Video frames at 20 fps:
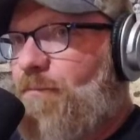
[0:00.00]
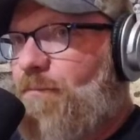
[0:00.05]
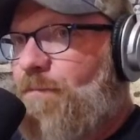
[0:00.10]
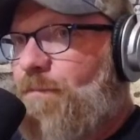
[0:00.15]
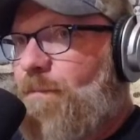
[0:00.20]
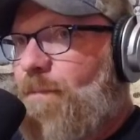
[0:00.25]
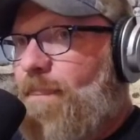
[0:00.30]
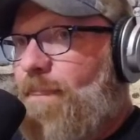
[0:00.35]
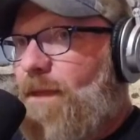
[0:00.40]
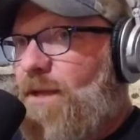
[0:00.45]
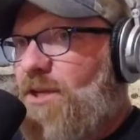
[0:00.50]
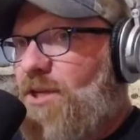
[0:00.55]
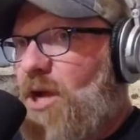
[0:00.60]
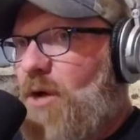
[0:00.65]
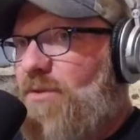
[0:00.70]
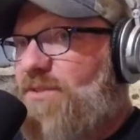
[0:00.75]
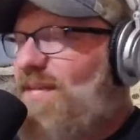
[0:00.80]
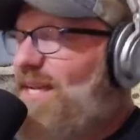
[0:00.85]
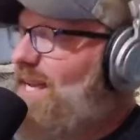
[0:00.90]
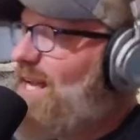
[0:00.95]
Mm-hmm.
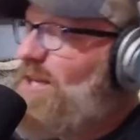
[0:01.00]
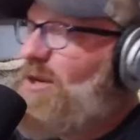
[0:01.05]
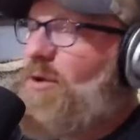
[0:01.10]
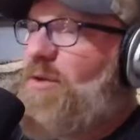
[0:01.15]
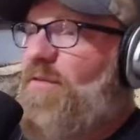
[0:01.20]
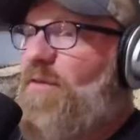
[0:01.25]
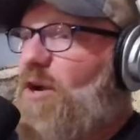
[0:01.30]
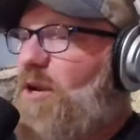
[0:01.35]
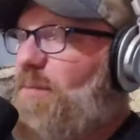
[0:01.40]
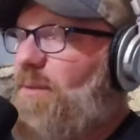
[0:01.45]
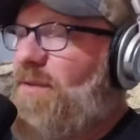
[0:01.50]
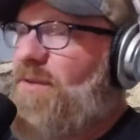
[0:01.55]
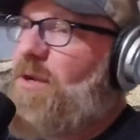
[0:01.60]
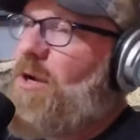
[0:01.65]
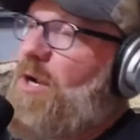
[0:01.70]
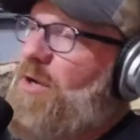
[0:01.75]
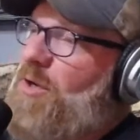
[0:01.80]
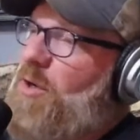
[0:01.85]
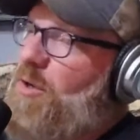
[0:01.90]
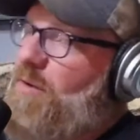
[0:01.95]
It's like, I know you've already been there.
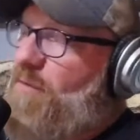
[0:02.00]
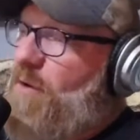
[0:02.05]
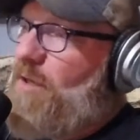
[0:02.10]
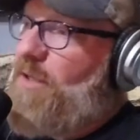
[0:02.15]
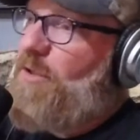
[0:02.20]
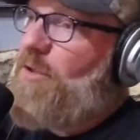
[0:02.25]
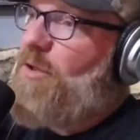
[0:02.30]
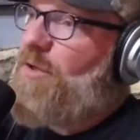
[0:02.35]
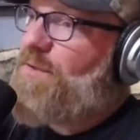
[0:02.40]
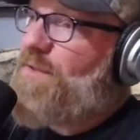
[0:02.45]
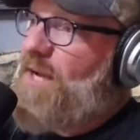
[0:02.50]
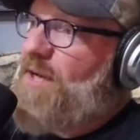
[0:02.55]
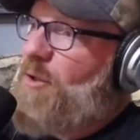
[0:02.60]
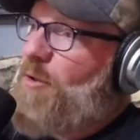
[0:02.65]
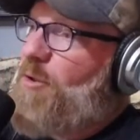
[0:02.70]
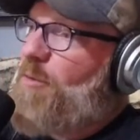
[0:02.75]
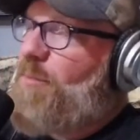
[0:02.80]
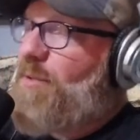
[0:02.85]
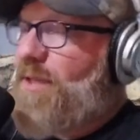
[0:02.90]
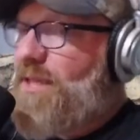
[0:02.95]
I know you've already looked. I know
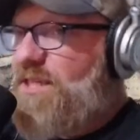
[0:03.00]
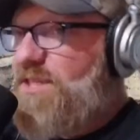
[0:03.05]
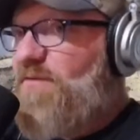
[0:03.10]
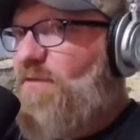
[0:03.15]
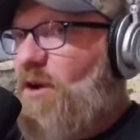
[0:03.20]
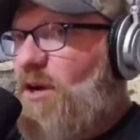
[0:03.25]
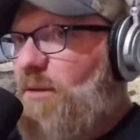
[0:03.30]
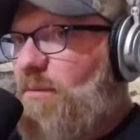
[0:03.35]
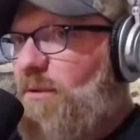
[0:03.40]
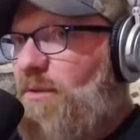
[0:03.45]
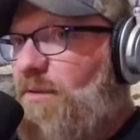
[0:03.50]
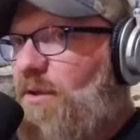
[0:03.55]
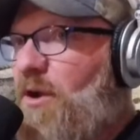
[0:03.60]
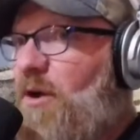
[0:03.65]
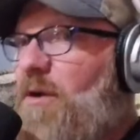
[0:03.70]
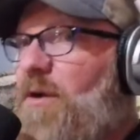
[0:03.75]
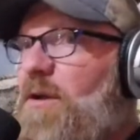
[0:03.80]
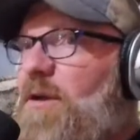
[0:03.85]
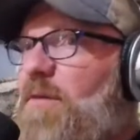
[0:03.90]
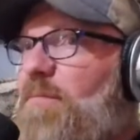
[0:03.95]
the police have already been
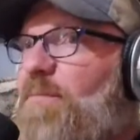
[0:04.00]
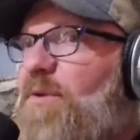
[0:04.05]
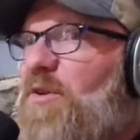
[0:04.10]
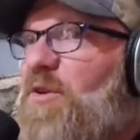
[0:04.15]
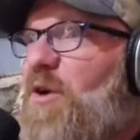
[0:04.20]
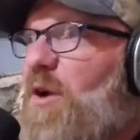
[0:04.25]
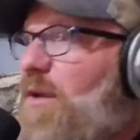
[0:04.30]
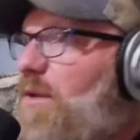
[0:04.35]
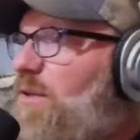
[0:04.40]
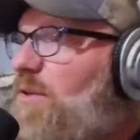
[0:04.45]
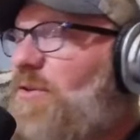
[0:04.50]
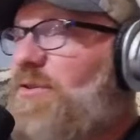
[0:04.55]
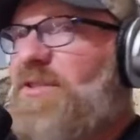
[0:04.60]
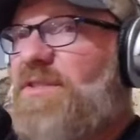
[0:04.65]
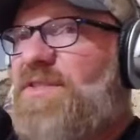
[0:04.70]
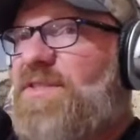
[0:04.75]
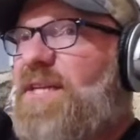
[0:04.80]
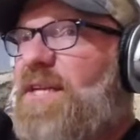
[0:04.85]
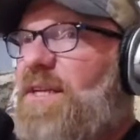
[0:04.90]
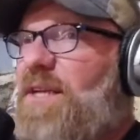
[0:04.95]
there, but you're
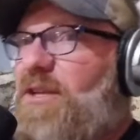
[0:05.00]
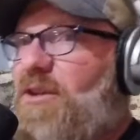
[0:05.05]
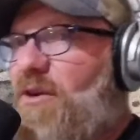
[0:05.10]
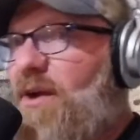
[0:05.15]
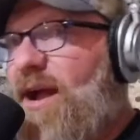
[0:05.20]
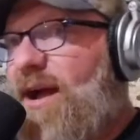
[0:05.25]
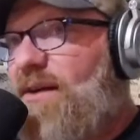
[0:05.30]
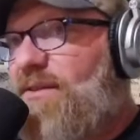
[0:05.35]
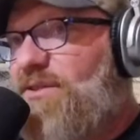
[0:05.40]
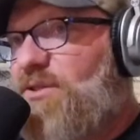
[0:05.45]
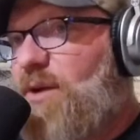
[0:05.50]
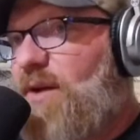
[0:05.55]
just sitting at your house.